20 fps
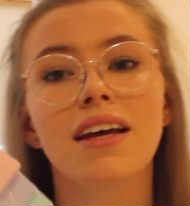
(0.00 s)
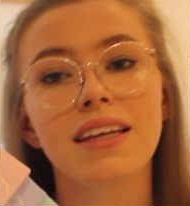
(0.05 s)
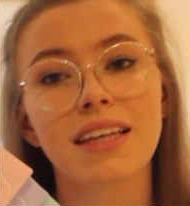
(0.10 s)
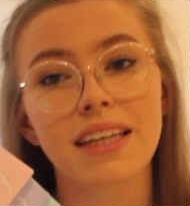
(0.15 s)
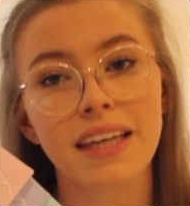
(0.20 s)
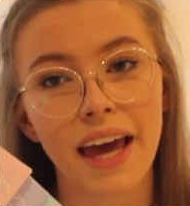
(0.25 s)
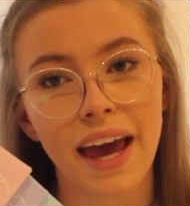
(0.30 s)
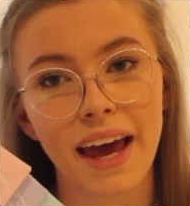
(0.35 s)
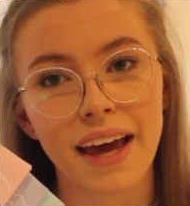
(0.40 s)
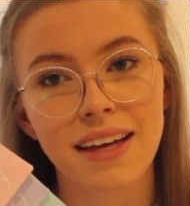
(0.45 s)

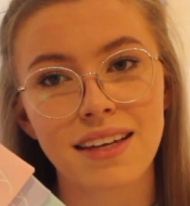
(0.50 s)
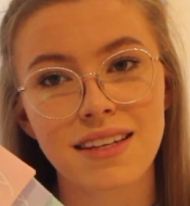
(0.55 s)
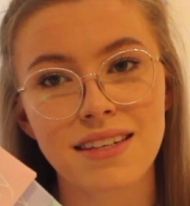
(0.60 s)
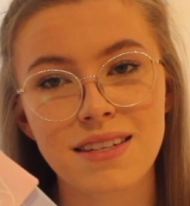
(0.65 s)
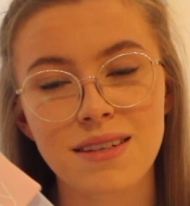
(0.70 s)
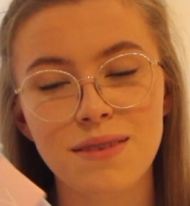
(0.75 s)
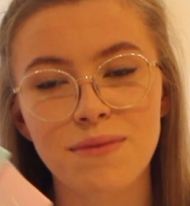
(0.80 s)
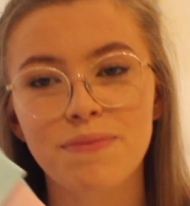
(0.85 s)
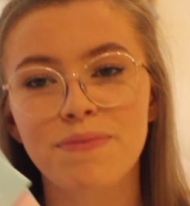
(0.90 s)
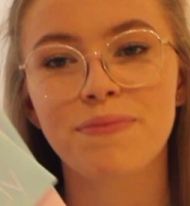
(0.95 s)

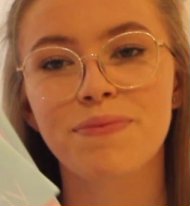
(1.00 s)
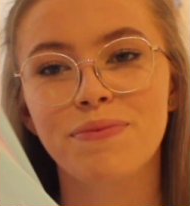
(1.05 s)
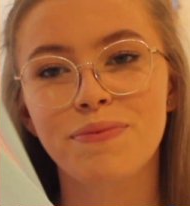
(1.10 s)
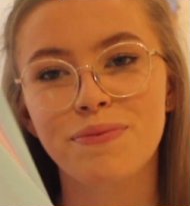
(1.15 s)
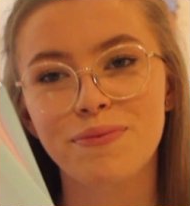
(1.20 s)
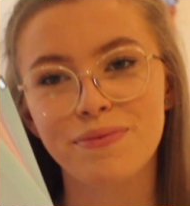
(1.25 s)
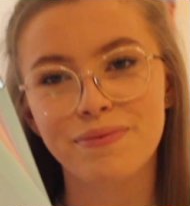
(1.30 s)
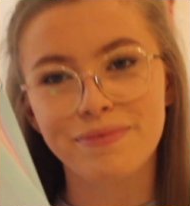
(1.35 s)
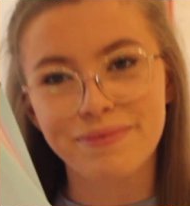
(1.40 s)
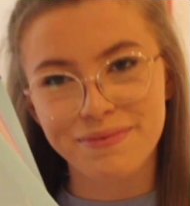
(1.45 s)
Yes.
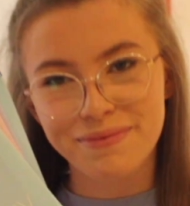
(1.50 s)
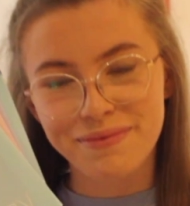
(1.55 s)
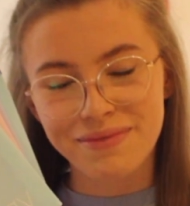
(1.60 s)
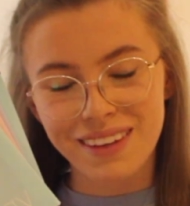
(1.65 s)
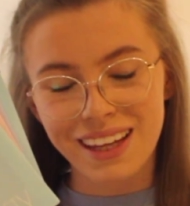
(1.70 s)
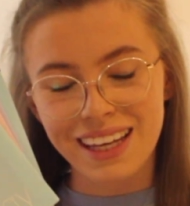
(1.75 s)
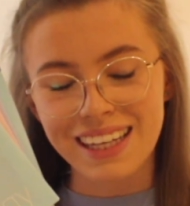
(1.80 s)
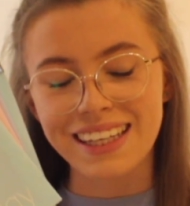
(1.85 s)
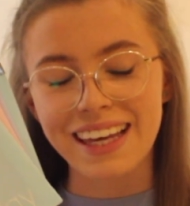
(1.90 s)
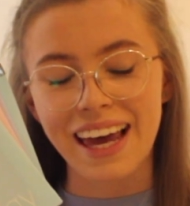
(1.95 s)

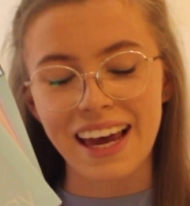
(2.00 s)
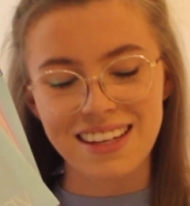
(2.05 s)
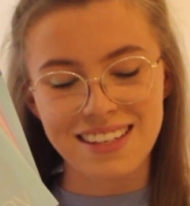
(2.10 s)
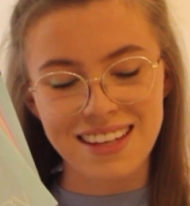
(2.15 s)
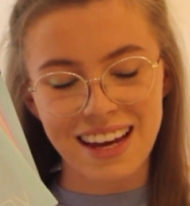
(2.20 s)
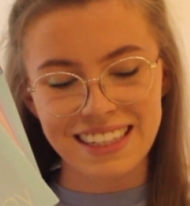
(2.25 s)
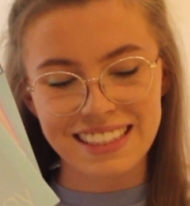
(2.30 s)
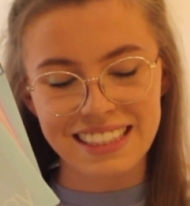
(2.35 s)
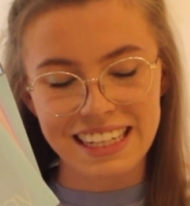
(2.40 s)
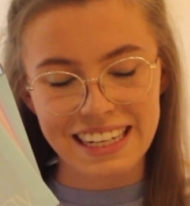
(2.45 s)
Yes,
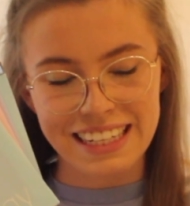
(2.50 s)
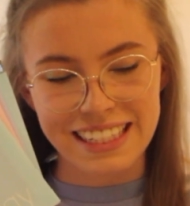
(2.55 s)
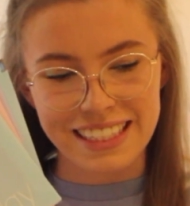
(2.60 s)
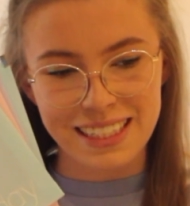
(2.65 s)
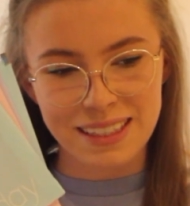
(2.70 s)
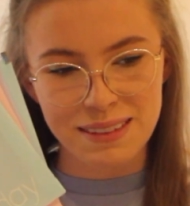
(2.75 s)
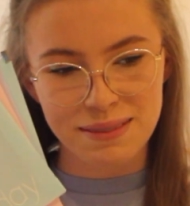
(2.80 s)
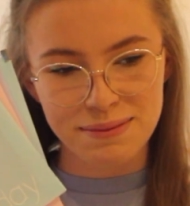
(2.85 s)
I did.